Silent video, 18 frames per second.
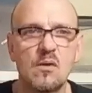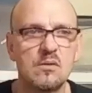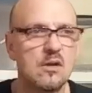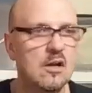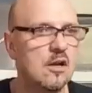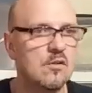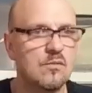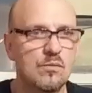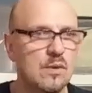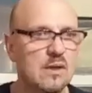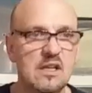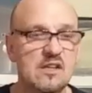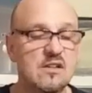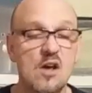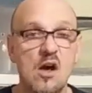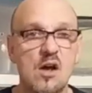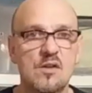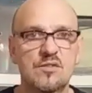It really
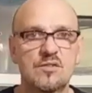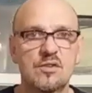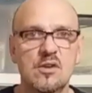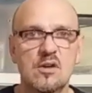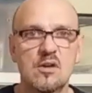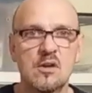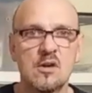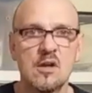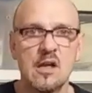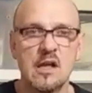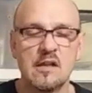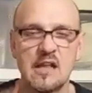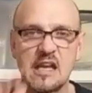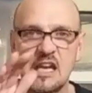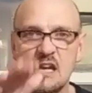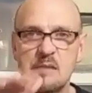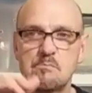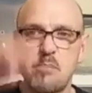does. They
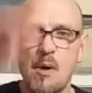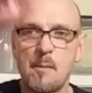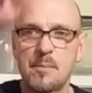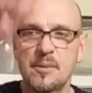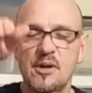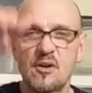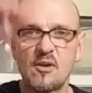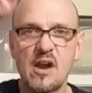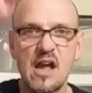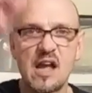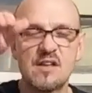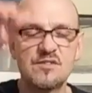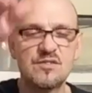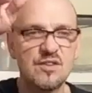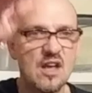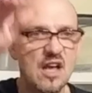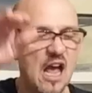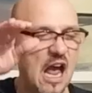keep bumping their heads,
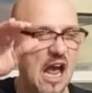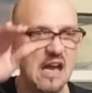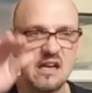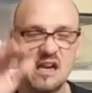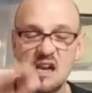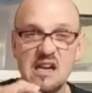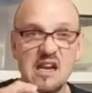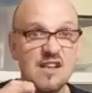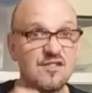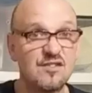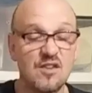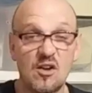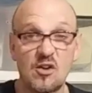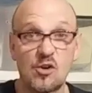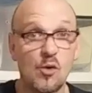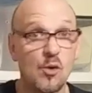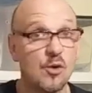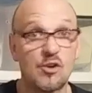and then they start
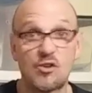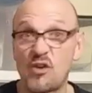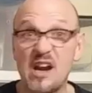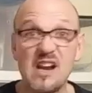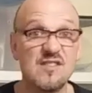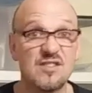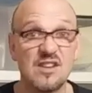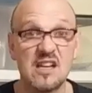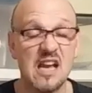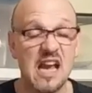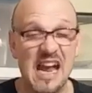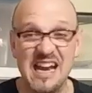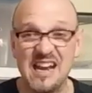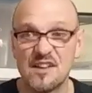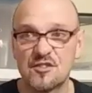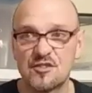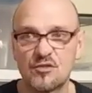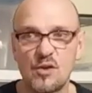going crazy, and it
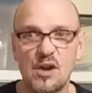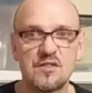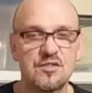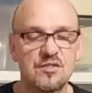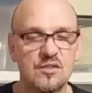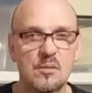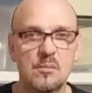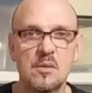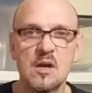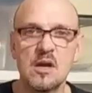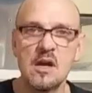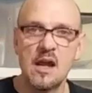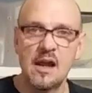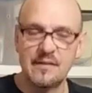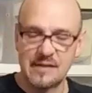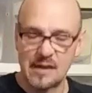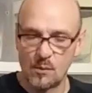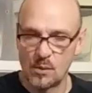stresses them.
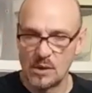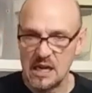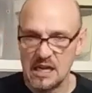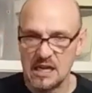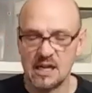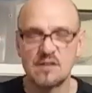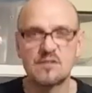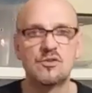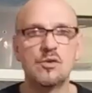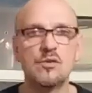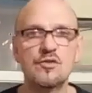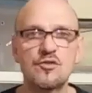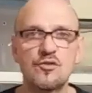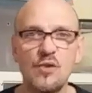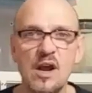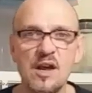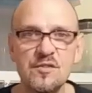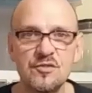And then when they get too
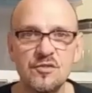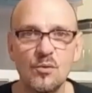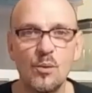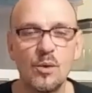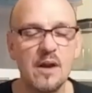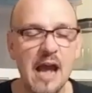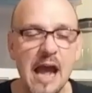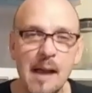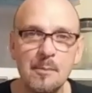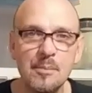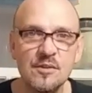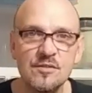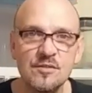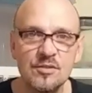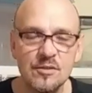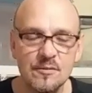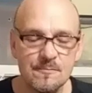stressed, what happens?